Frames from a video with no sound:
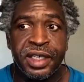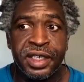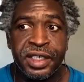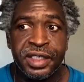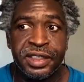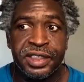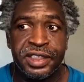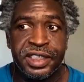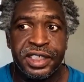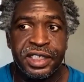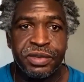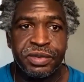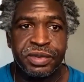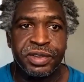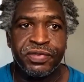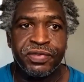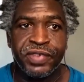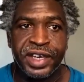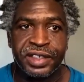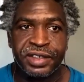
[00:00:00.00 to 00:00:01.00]
dealing with
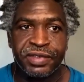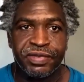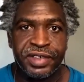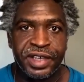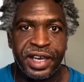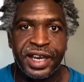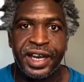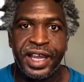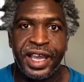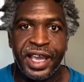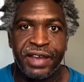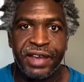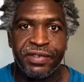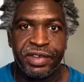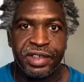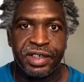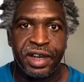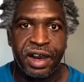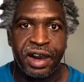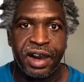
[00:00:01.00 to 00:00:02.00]
the fact of not
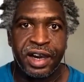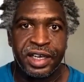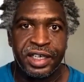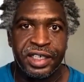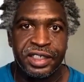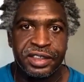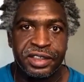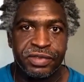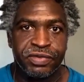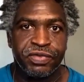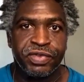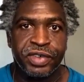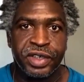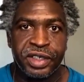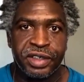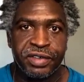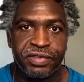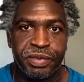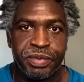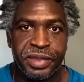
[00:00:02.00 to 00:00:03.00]
having an audience in
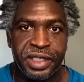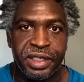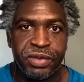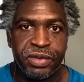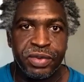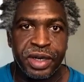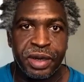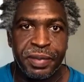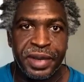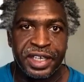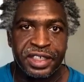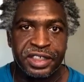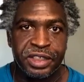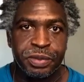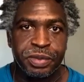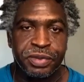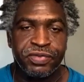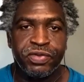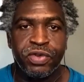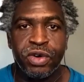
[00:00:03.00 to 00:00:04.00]
front of me when I'm actually
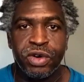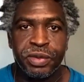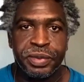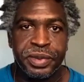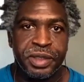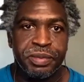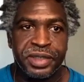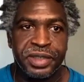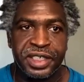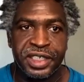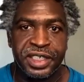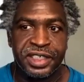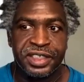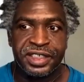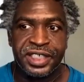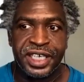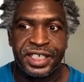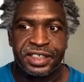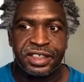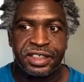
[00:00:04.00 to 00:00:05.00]
performing because
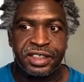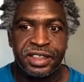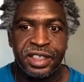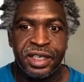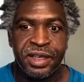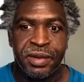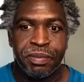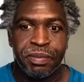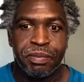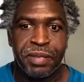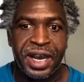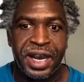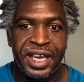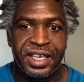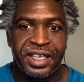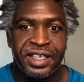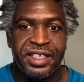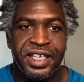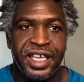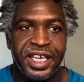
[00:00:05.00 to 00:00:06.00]
that's my
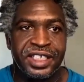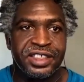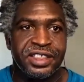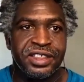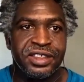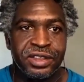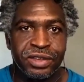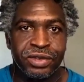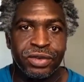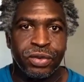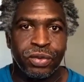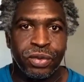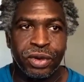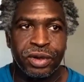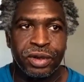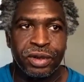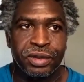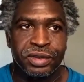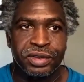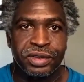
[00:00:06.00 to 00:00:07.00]
connection to the
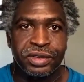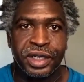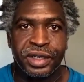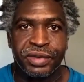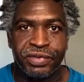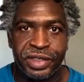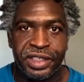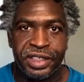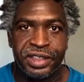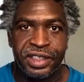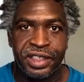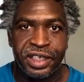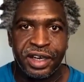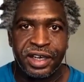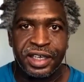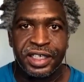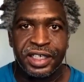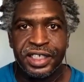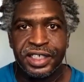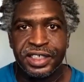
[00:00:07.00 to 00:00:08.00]
world. So I read the
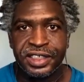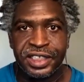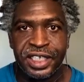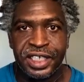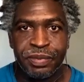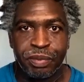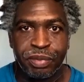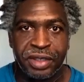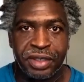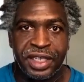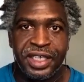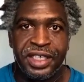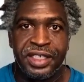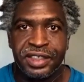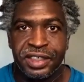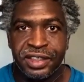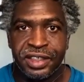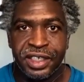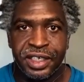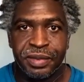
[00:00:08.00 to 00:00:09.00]
audience and play
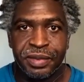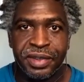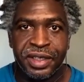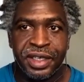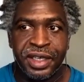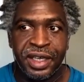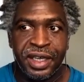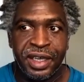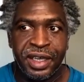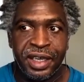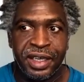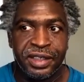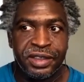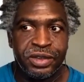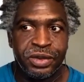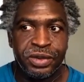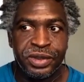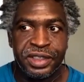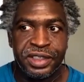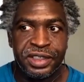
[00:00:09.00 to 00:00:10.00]
to them. And
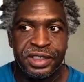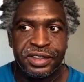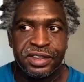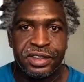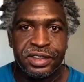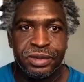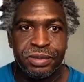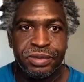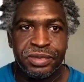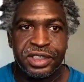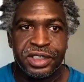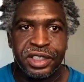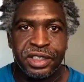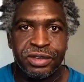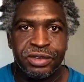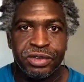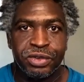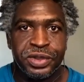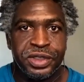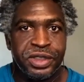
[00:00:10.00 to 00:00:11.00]
doing these Zoom
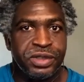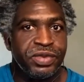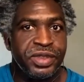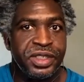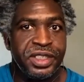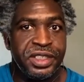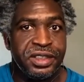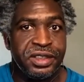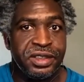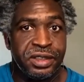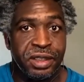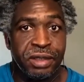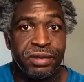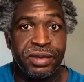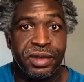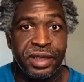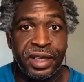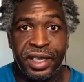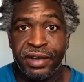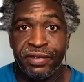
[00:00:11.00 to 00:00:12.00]
shows where you really
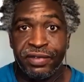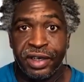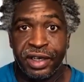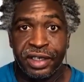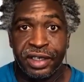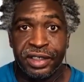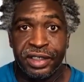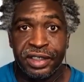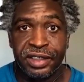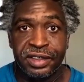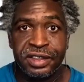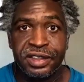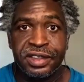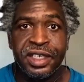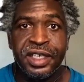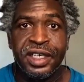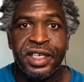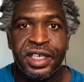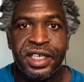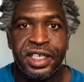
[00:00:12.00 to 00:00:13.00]
don't have an audience,
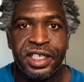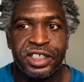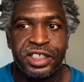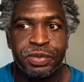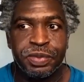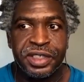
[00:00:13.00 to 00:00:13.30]
it's been